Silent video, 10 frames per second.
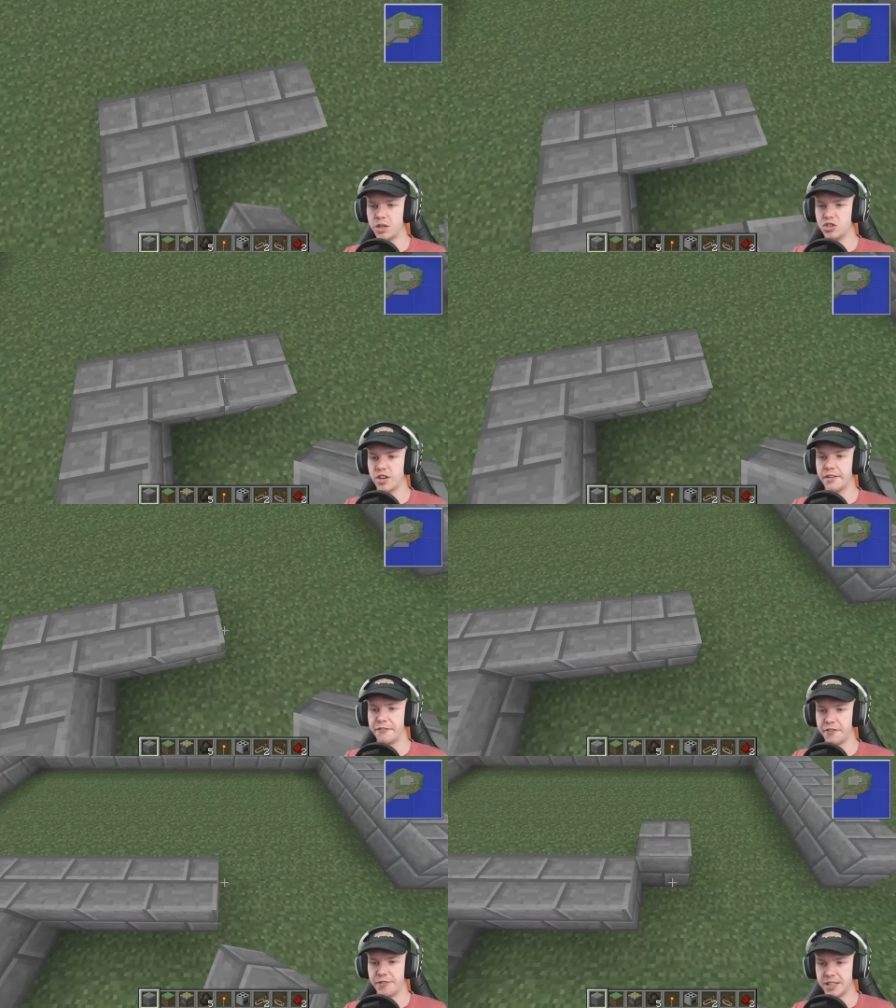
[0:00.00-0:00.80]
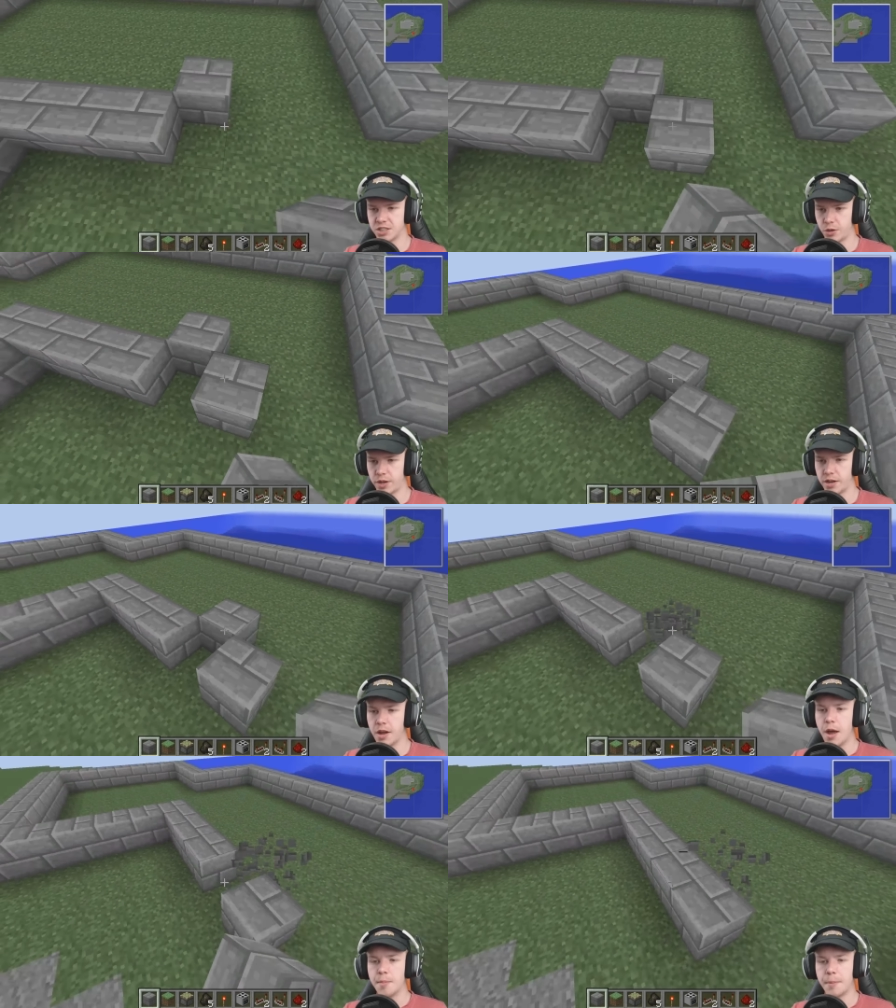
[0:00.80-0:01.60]
we try and fit redstone in.
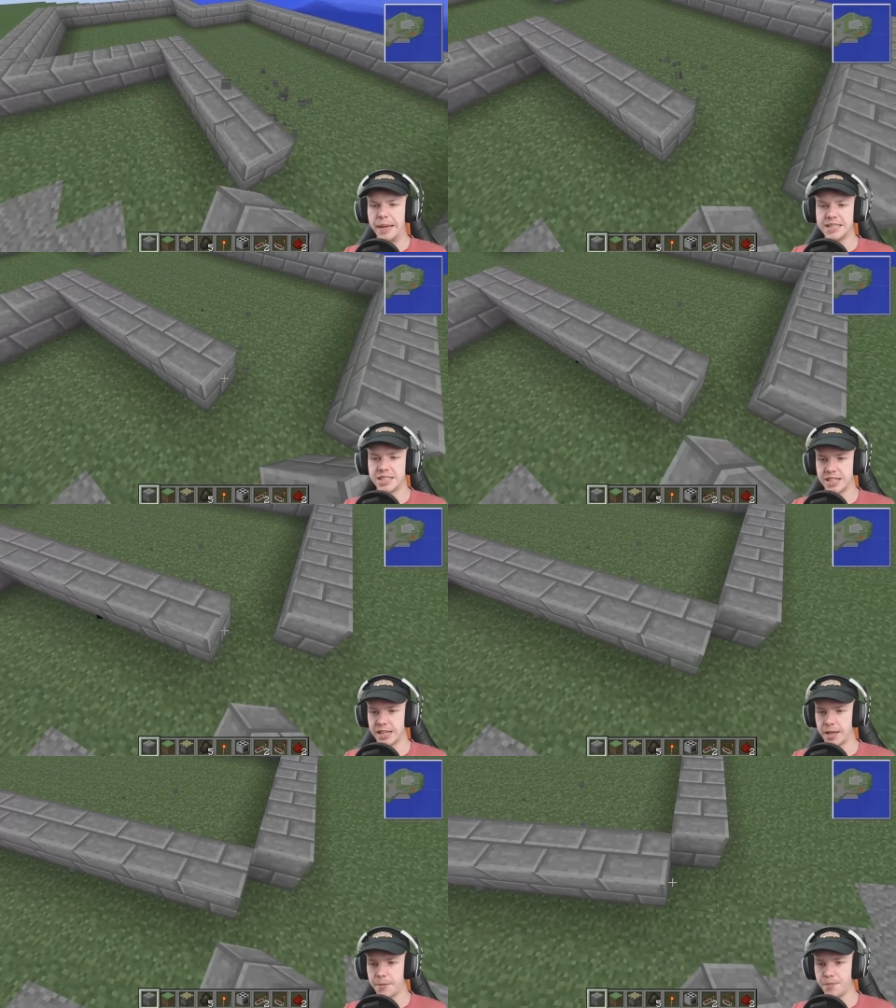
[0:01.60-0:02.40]
But basically,